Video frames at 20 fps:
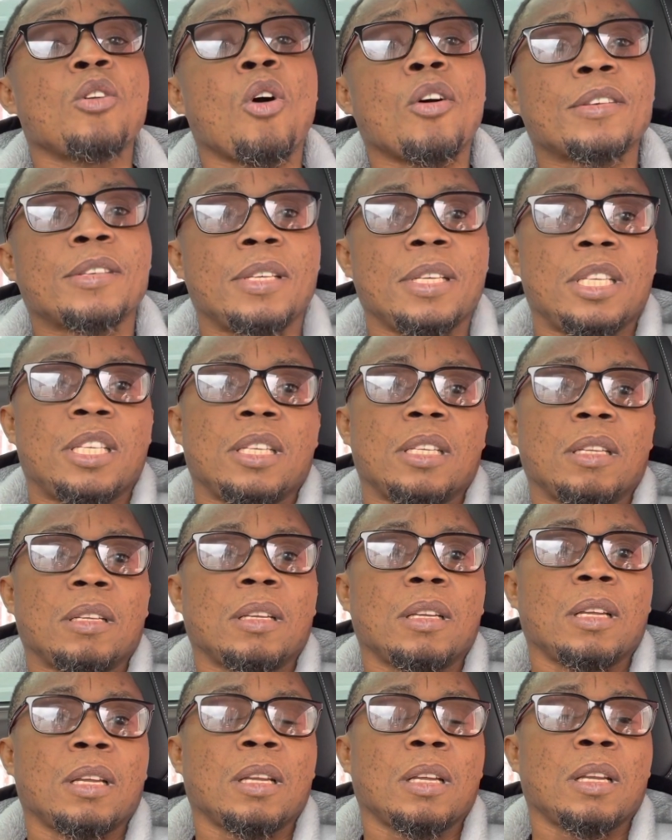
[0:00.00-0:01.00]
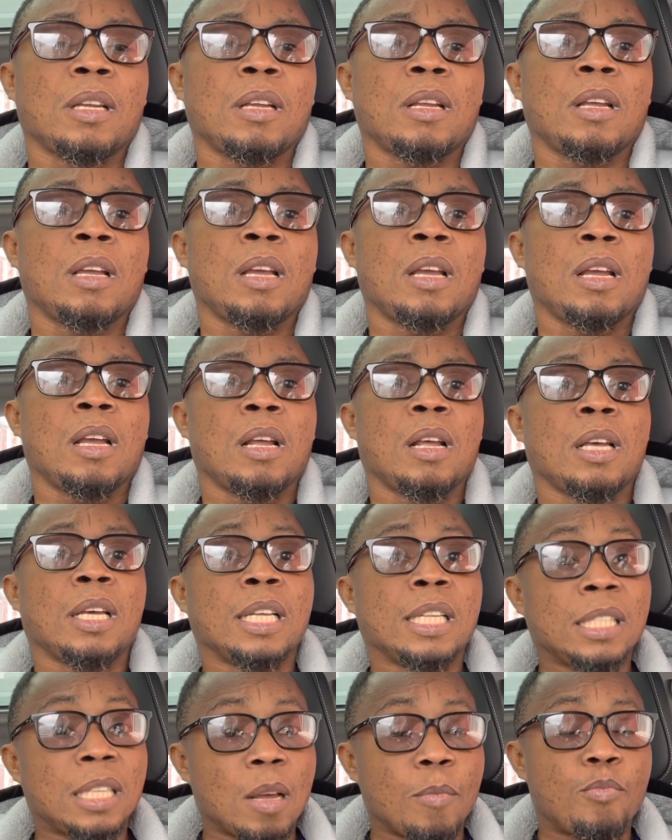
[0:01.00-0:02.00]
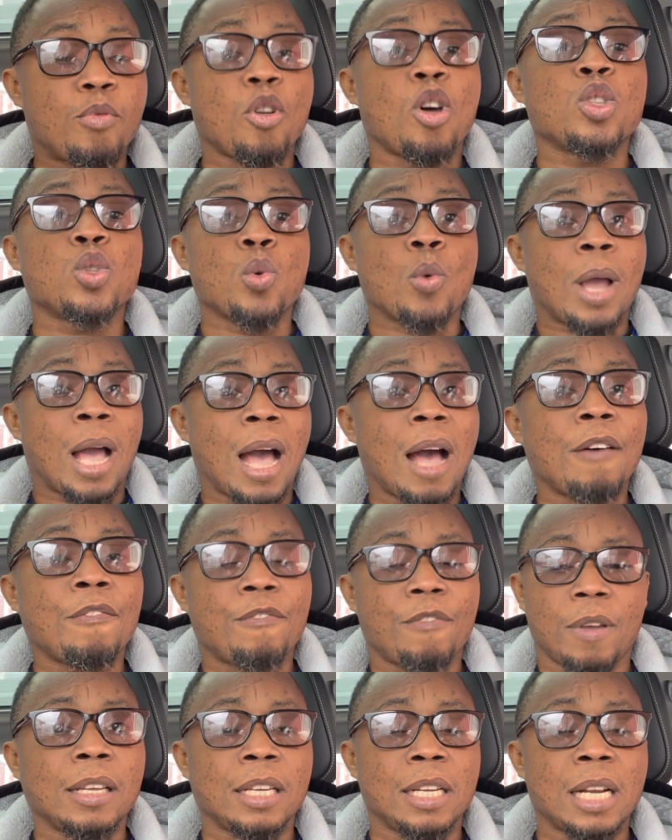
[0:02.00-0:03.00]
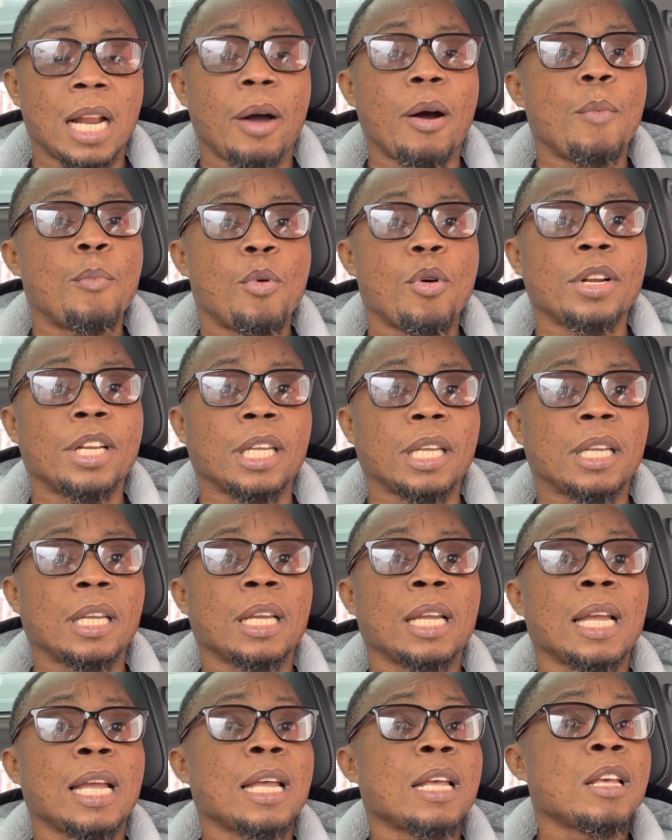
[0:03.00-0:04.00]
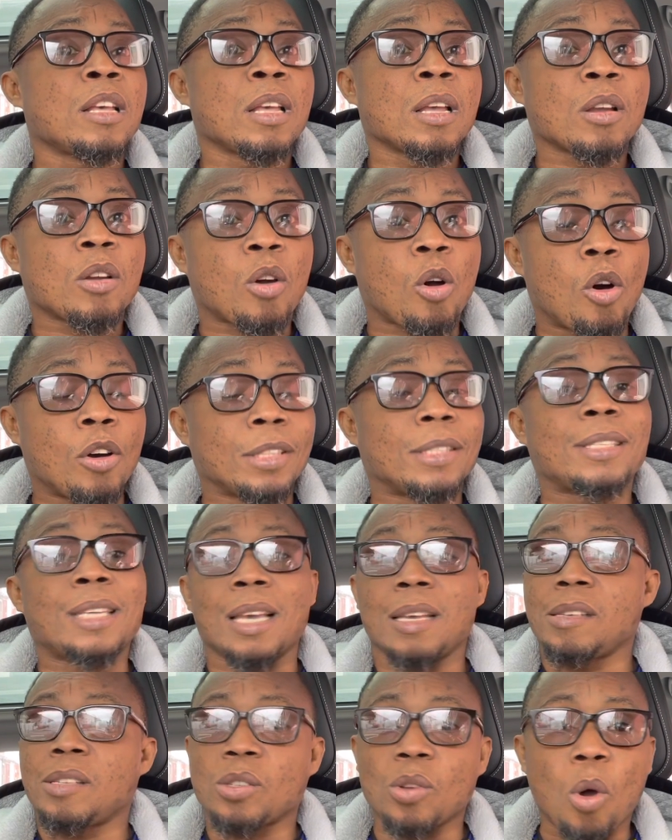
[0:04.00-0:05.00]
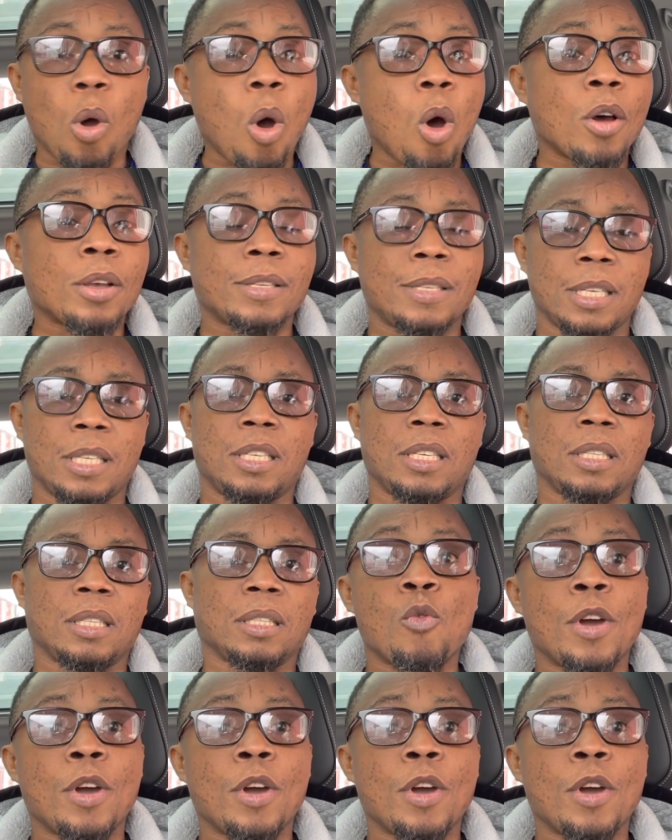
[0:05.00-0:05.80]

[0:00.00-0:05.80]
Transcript: oxygen. The blood we have in our body contains oxygen.